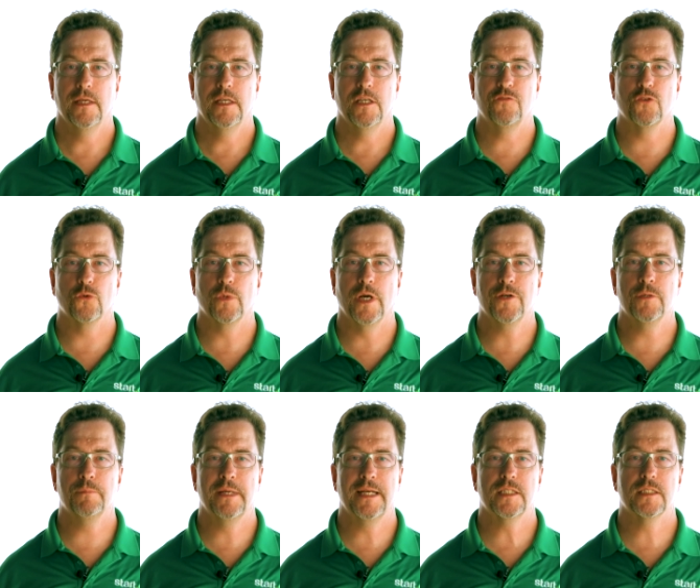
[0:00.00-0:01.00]
If your router
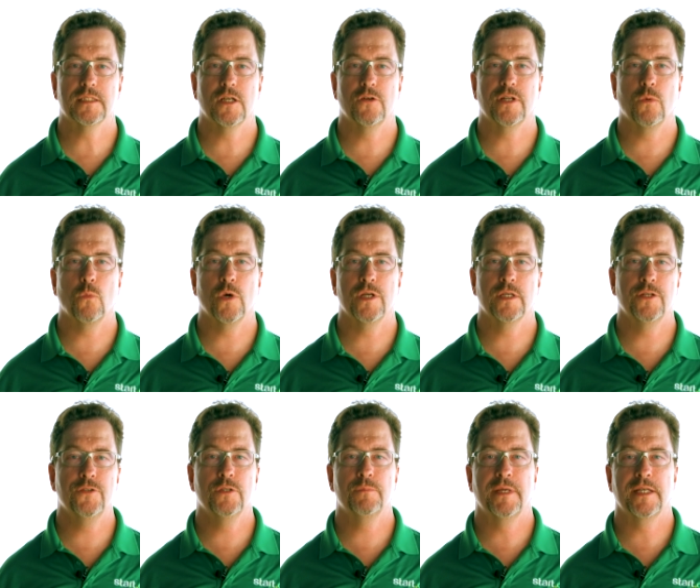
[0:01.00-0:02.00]
maxes out at
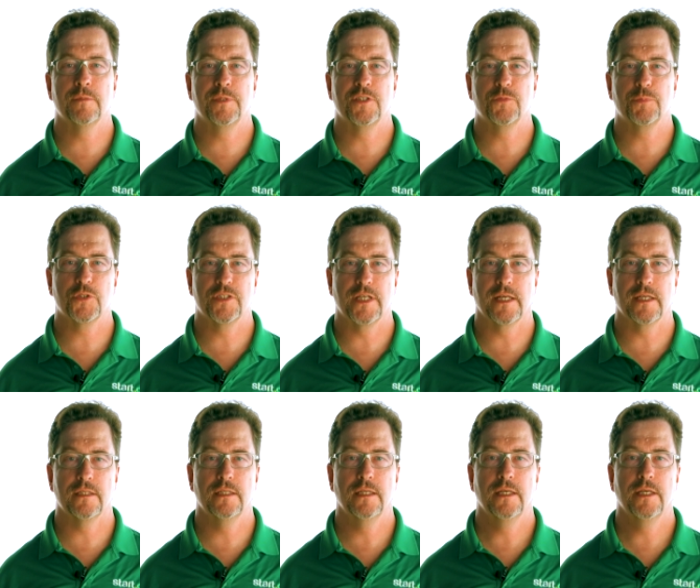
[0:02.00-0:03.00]
100 megabits per
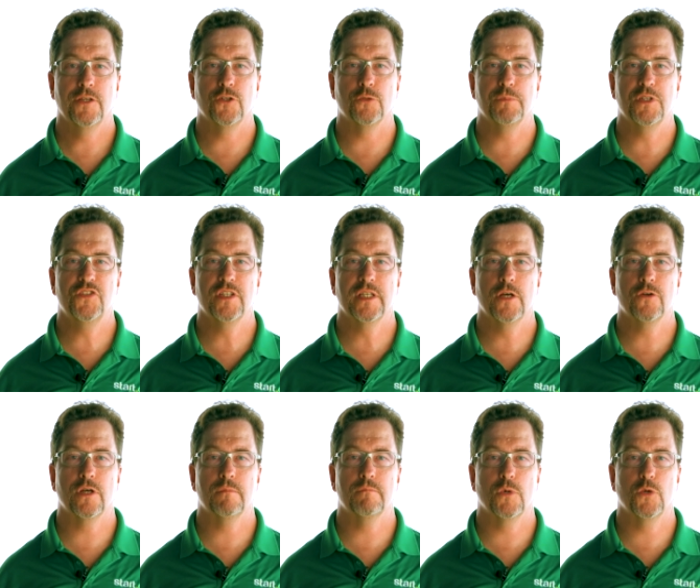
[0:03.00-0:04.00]
second, you're missing out
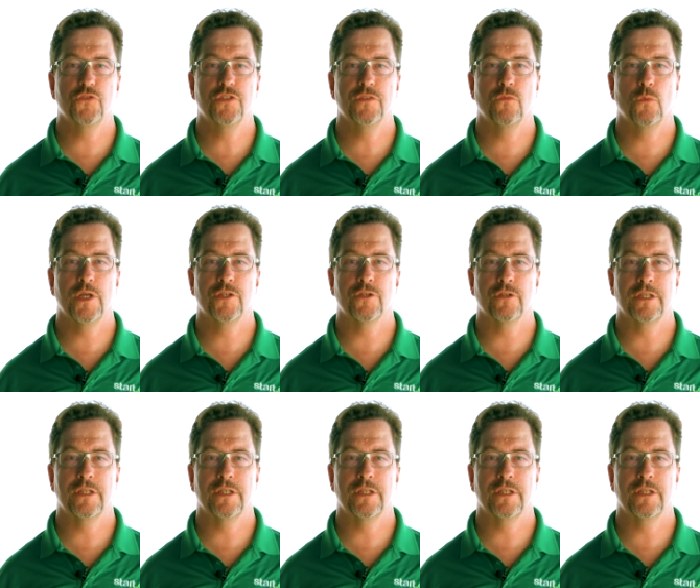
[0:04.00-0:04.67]
on most of what your